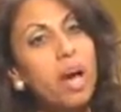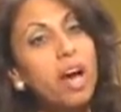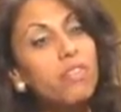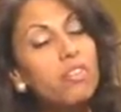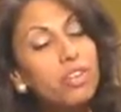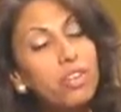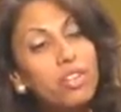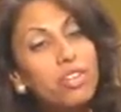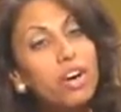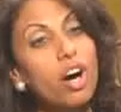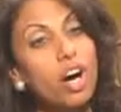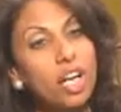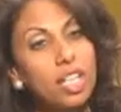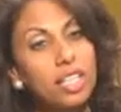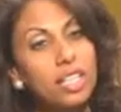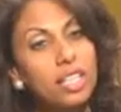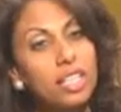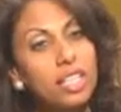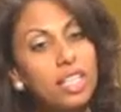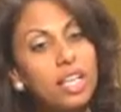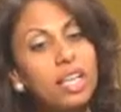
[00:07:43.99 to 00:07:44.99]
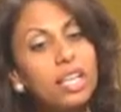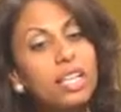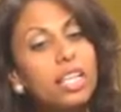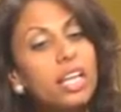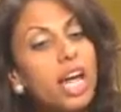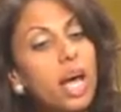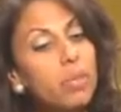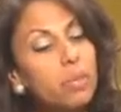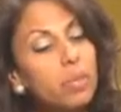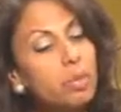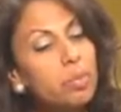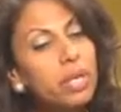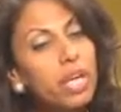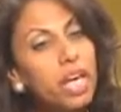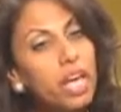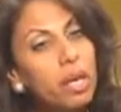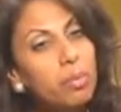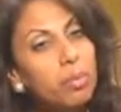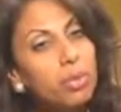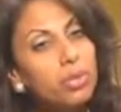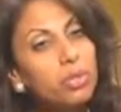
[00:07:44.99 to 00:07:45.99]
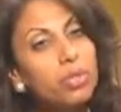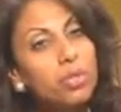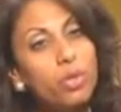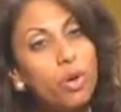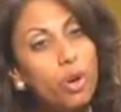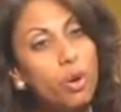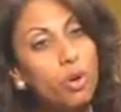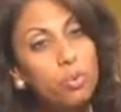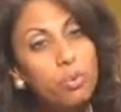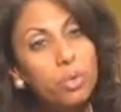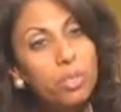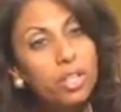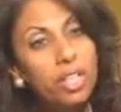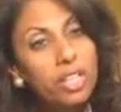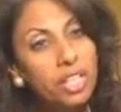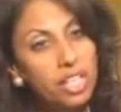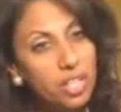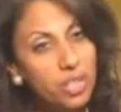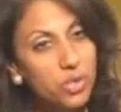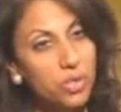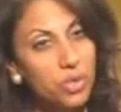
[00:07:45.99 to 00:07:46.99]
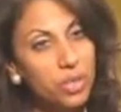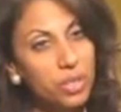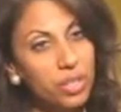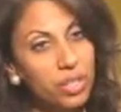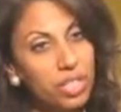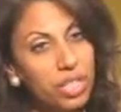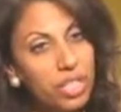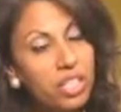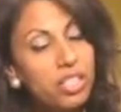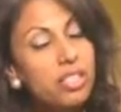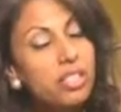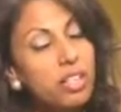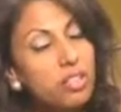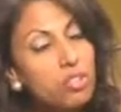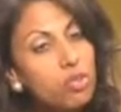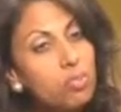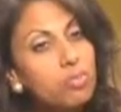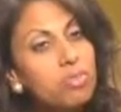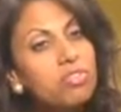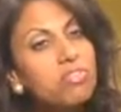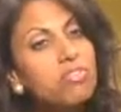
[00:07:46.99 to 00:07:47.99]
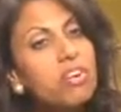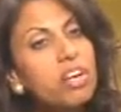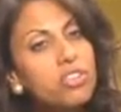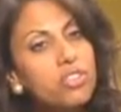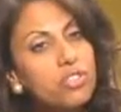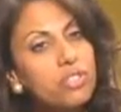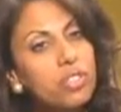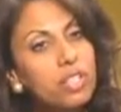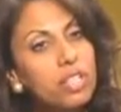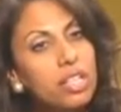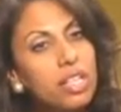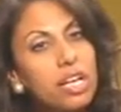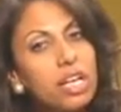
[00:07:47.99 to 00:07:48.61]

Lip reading: ever thought that I will be able to go work in Israel in such a profession